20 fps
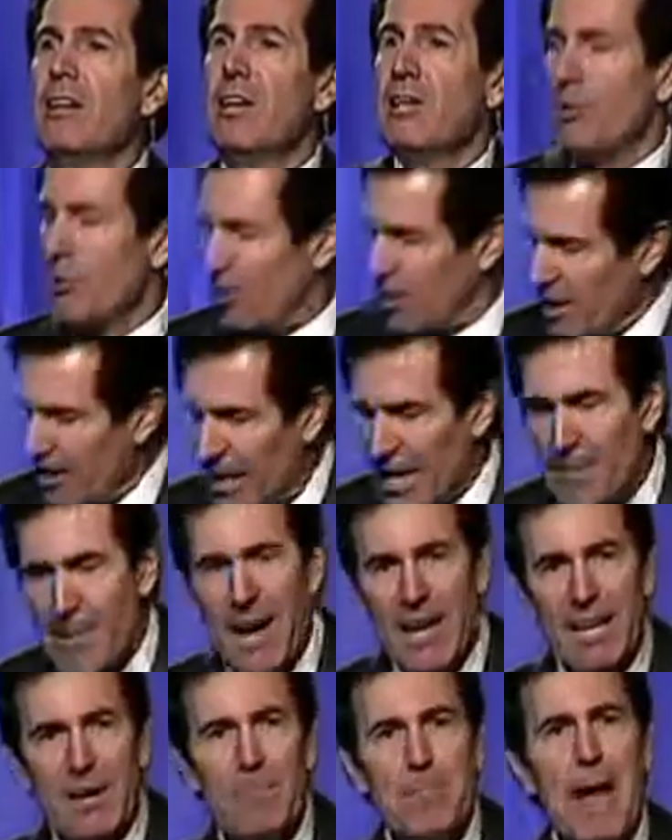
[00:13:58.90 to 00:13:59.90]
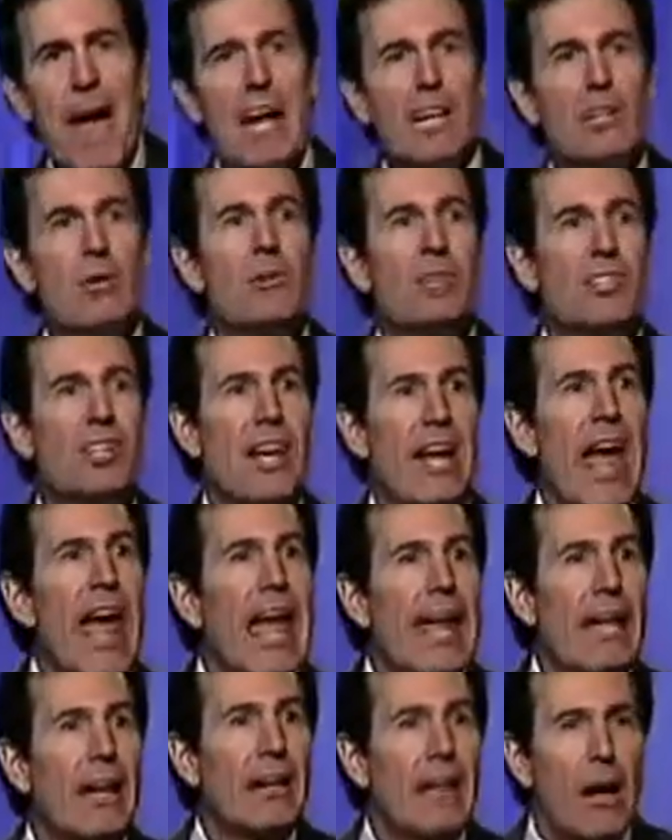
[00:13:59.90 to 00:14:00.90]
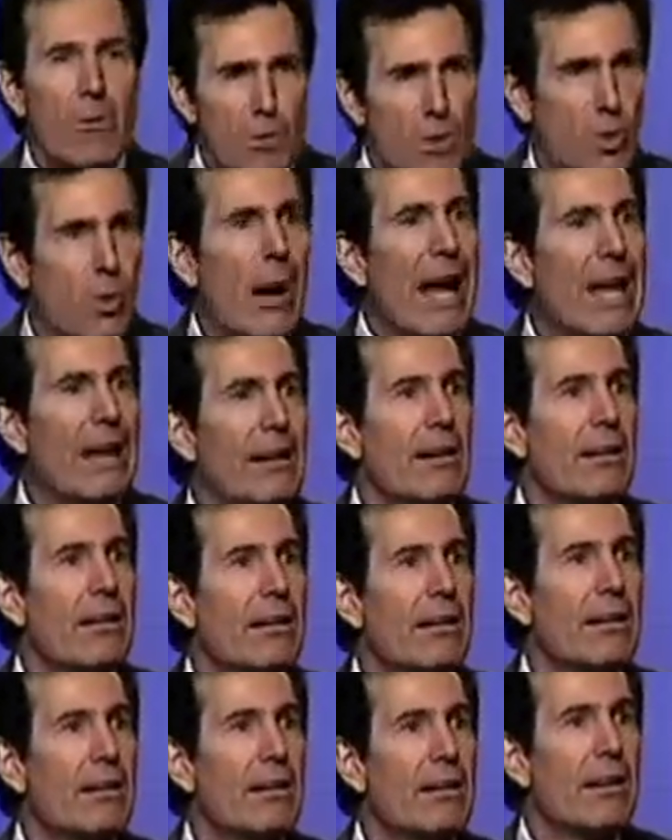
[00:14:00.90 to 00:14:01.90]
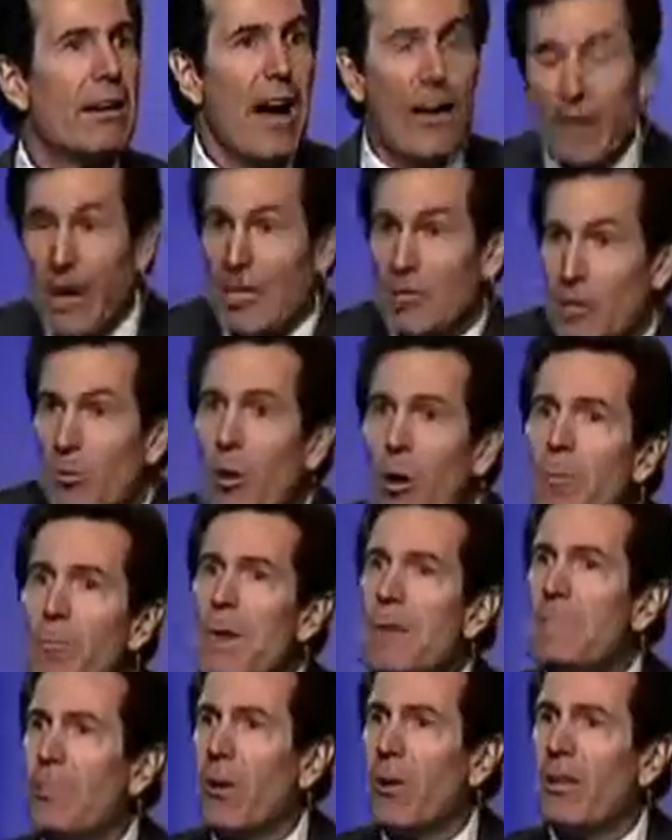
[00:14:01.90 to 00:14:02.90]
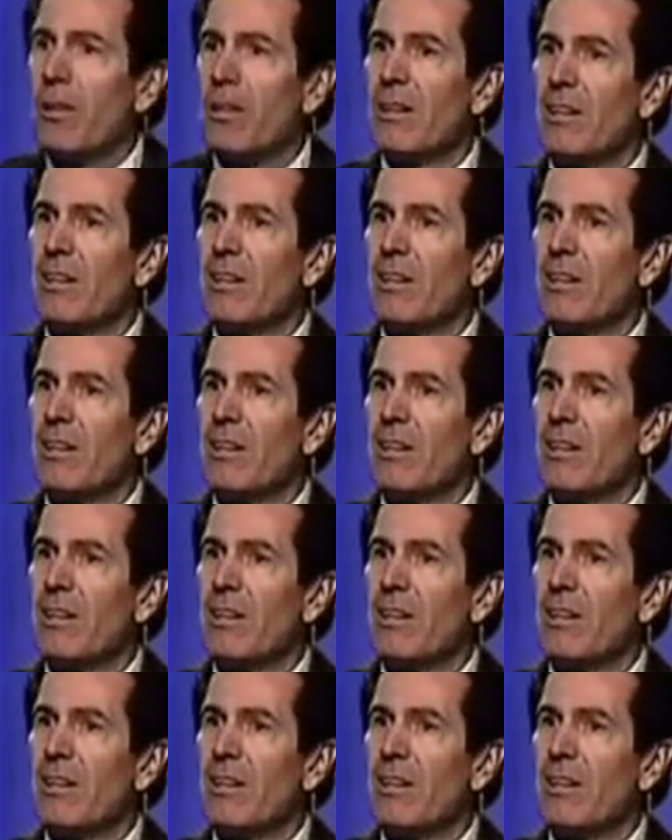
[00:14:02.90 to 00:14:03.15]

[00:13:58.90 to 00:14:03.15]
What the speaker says: do you think they might come back to you and say, hey, that was great. I've got some more people.